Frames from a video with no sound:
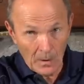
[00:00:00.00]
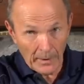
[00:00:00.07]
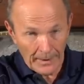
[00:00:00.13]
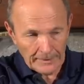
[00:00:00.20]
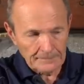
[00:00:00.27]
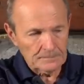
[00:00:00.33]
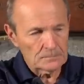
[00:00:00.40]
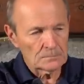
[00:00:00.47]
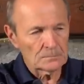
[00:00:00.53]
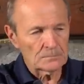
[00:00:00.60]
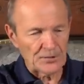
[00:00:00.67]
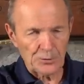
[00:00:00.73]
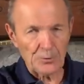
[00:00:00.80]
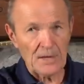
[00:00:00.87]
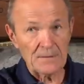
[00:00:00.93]
Yeah.
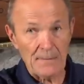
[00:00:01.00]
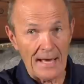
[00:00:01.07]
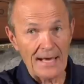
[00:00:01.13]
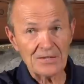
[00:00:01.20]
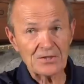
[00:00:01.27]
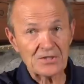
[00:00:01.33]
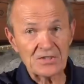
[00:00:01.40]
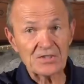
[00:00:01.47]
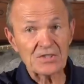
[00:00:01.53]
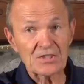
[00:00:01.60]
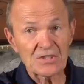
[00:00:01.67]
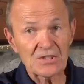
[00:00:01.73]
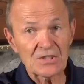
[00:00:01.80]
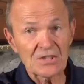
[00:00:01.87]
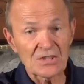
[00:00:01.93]
They trade masks.
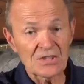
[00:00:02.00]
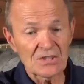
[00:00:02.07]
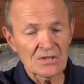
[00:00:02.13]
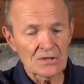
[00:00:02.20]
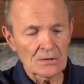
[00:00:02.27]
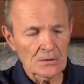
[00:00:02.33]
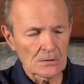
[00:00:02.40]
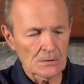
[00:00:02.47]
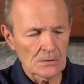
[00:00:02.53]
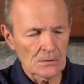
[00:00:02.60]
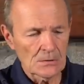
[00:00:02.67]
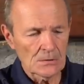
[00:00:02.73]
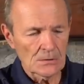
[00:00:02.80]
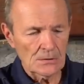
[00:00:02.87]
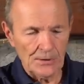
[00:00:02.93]

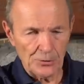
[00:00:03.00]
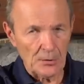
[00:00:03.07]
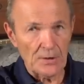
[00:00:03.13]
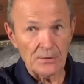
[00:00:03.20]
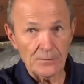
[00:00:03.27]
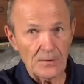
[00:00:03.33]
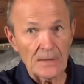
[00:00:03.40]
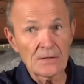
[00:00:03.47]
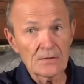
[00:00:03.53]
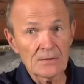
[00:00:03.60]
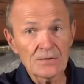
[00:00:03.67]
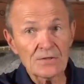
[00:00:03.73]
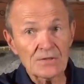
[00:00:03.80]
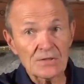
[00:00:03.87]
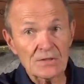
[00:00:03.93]
They trade
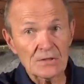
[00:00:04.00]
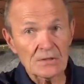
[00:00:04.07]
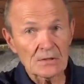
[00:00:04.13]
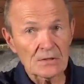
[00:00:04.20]
fins.